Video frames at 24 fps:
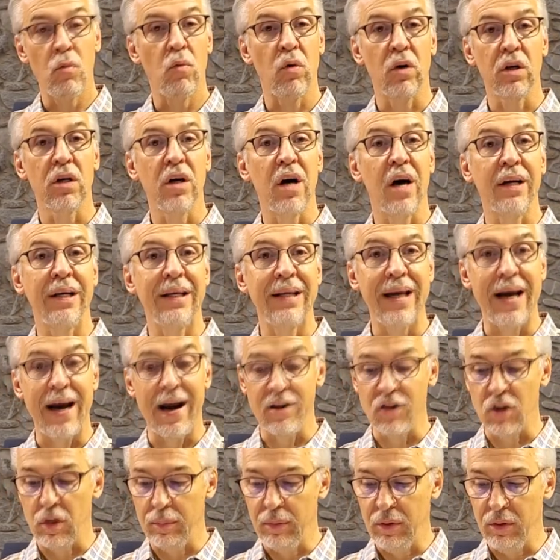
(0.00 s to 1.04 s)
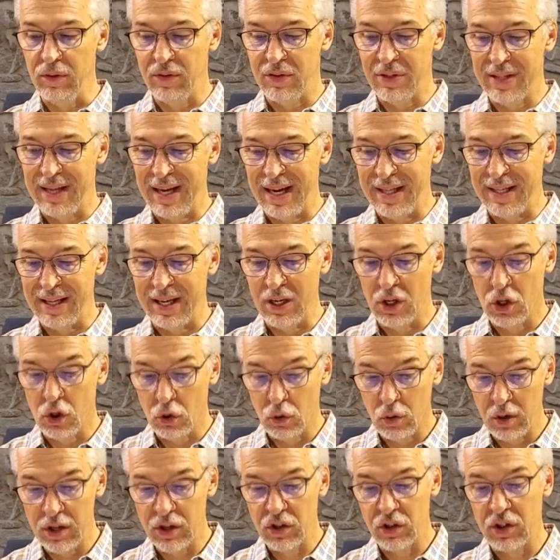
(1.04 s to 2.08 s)
were godly attributes and that
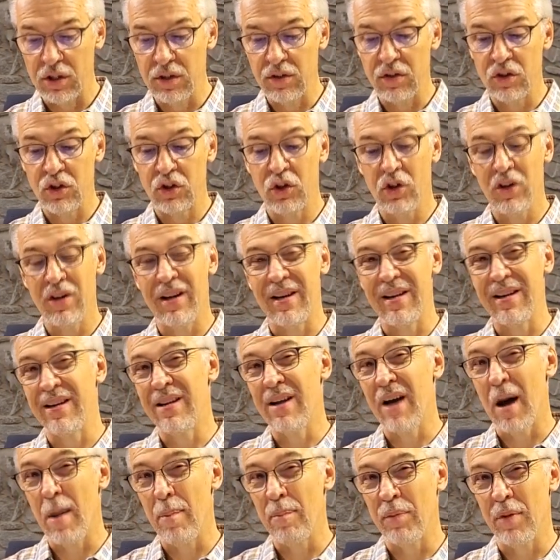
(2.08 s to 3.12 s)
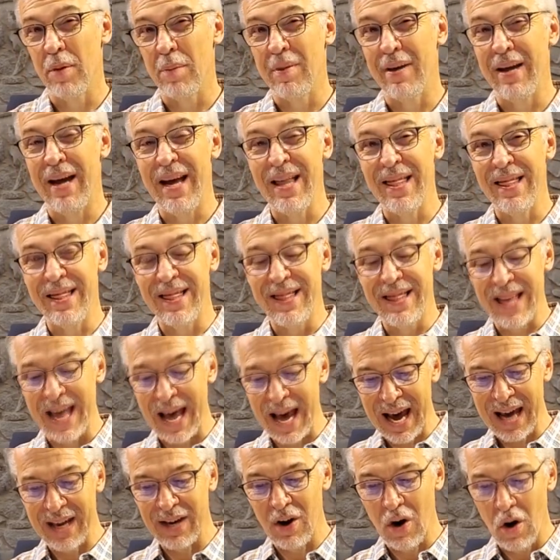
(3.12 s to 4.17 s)
Christians should adopt them. And
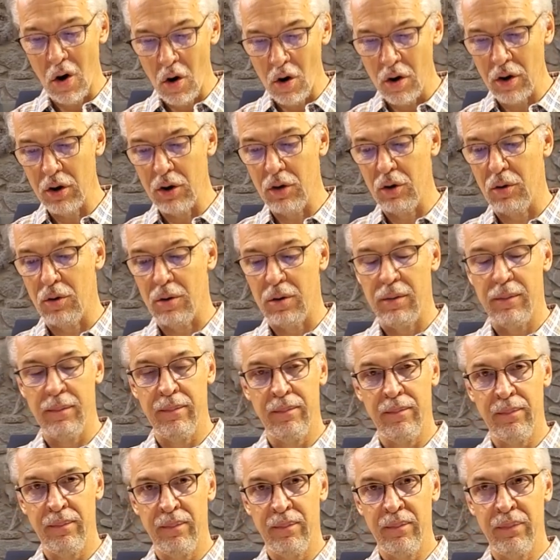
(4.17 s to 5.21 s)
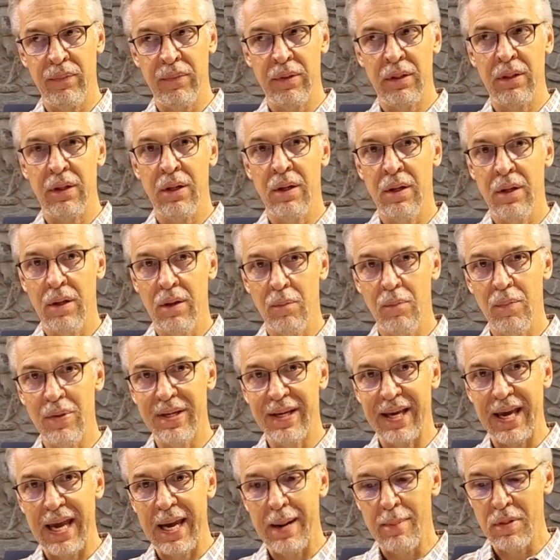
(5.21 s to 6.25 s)
that article
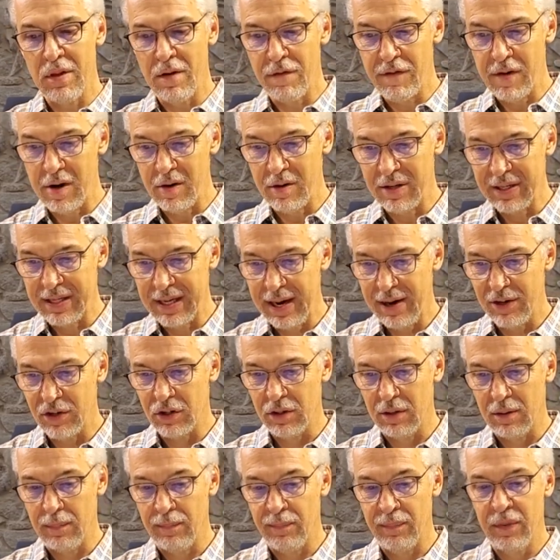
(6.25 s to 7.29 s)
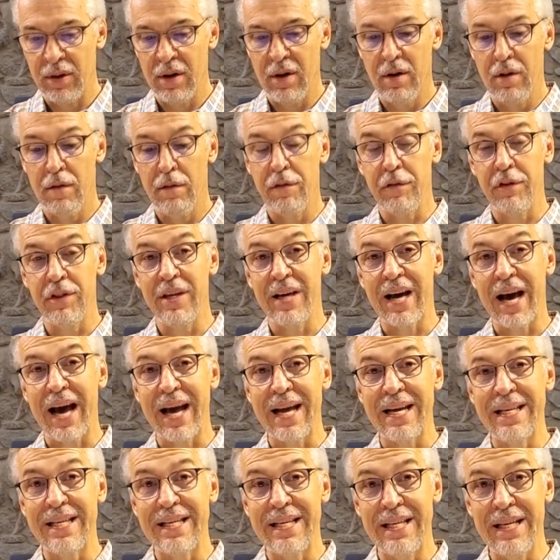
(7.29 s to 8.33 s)
became the foundation for the
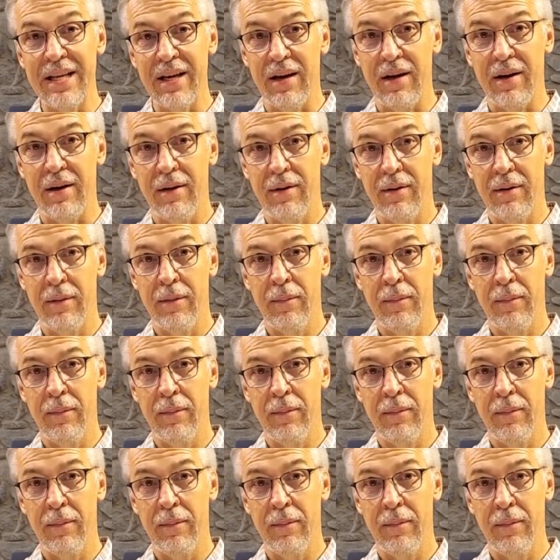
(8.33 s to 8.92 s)
idea